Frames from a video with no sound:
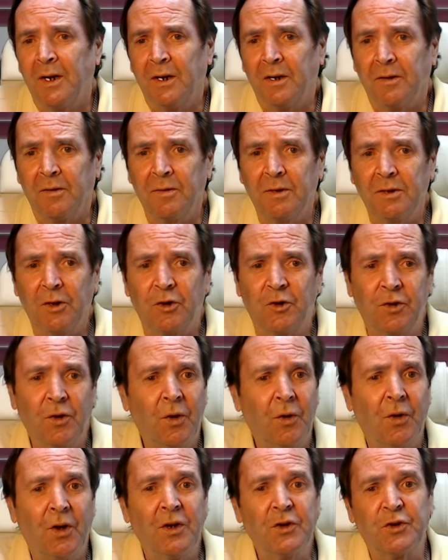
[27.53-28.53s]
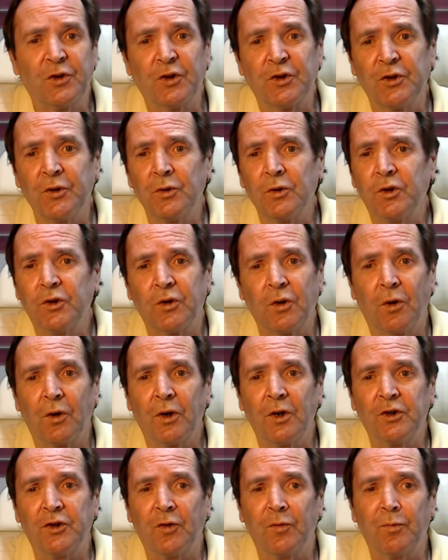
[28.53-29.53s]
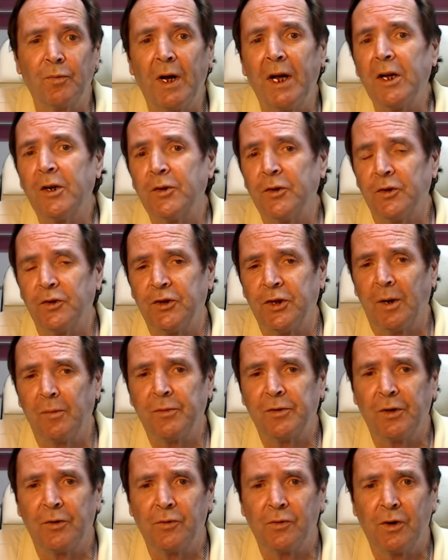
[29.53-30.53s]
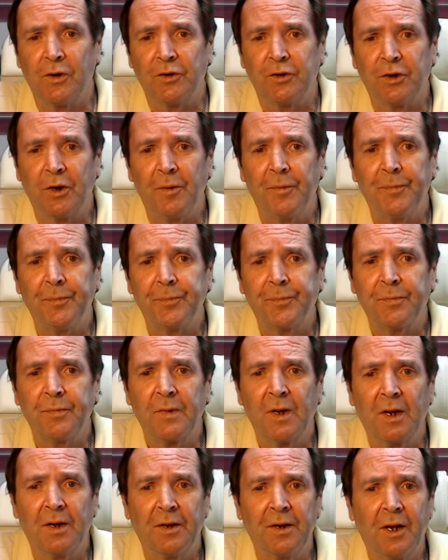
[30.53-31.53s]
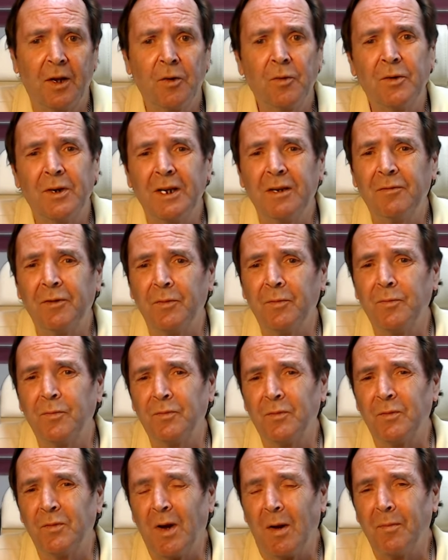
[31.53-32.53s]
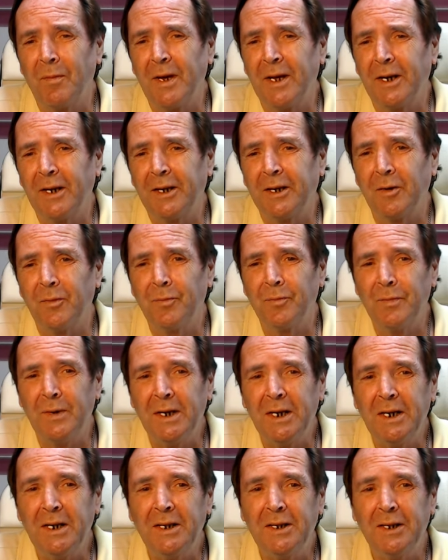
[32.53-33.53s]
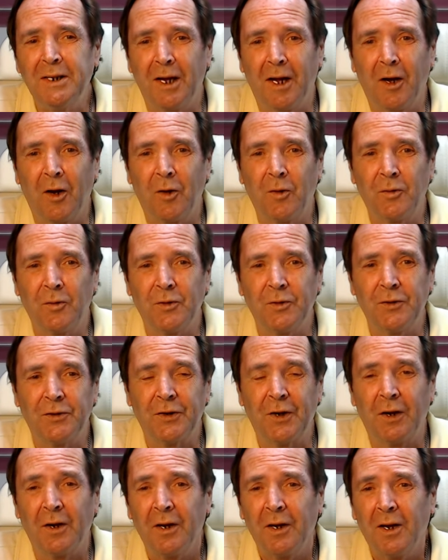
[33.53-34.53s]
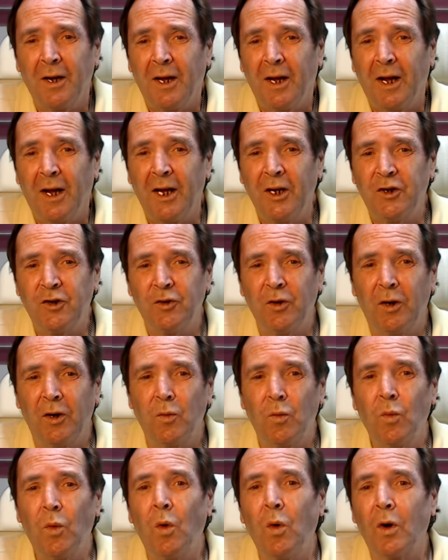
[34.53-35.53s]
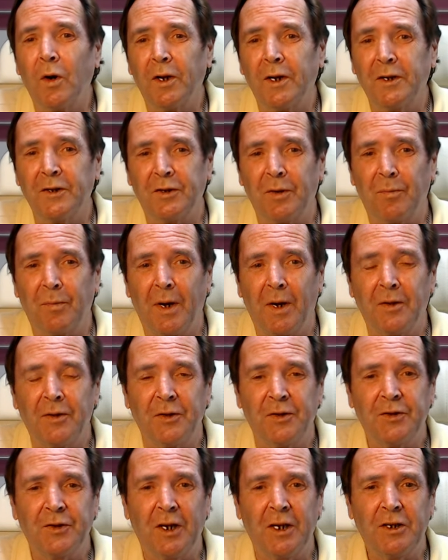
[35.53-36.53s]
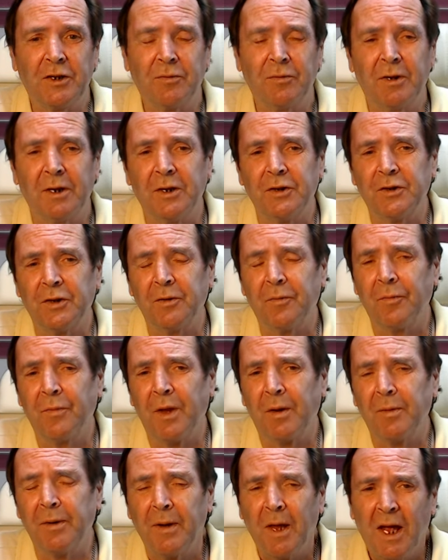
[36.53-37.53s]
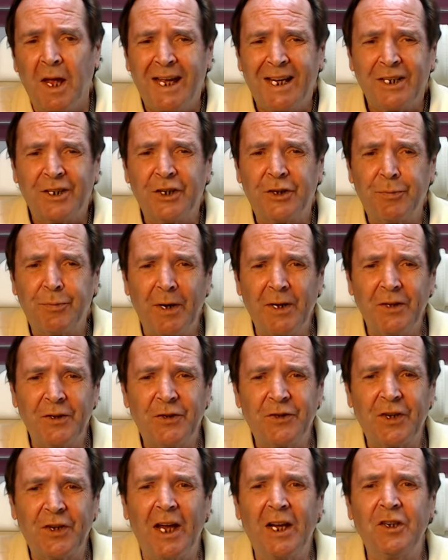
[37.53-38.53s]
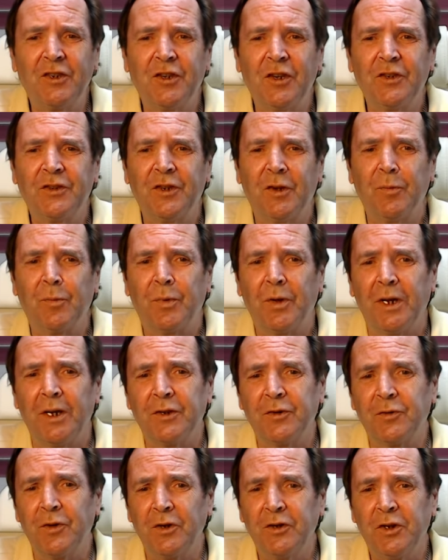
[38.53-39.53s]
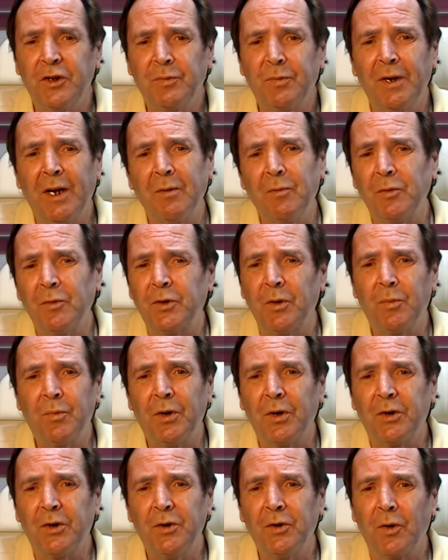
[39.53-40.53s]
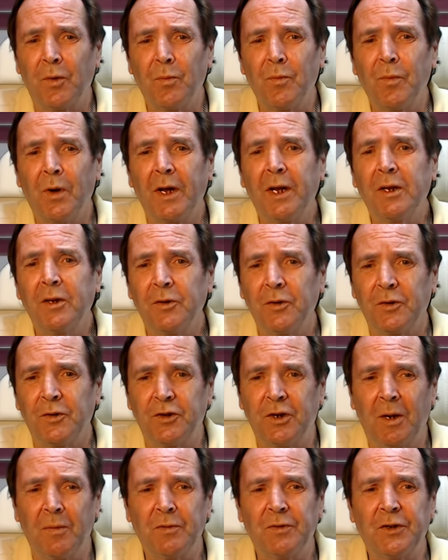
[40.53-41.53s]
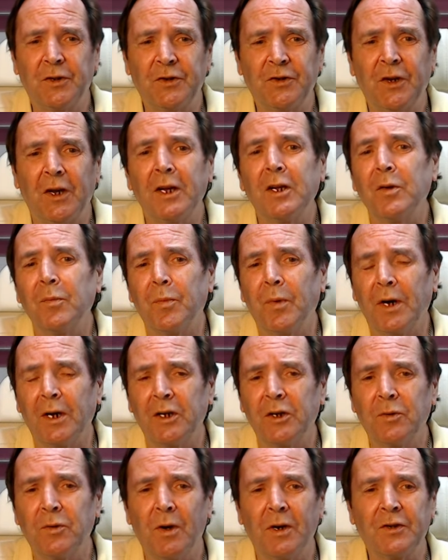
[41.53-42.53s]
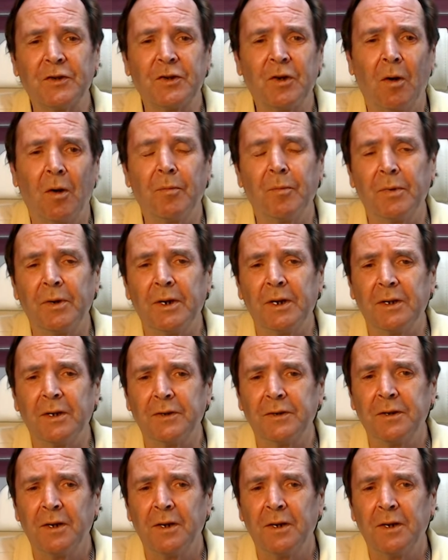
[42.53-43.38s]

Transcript: I mean, the truth is there's no shortage of microchips in Russia, and now even American media outlets are issuing warnings about the situation. I mean, despite the sanctions in place, Russia's been able to procure microchips designed by US companies.